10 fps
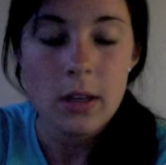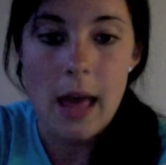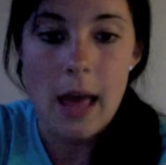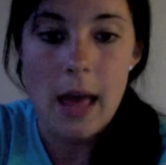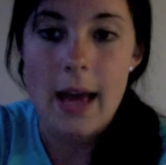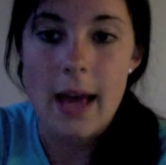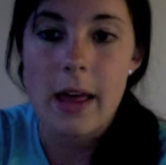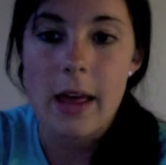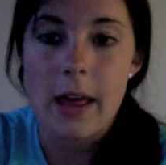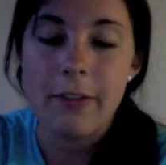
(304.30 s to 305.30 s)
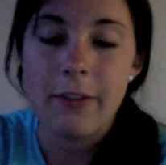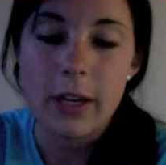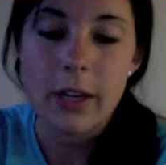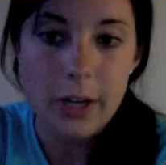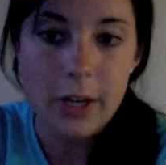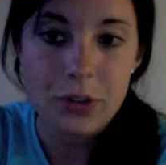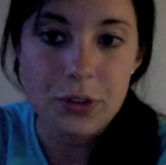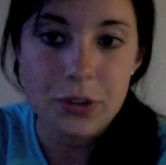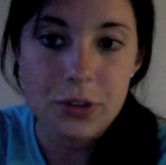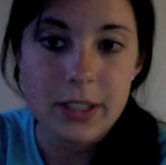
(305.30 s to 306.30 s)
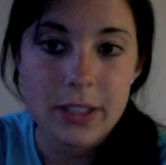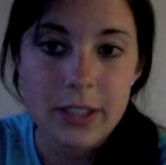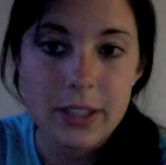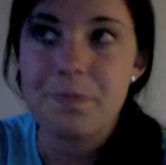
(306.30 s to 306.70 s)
that if you look at other countries,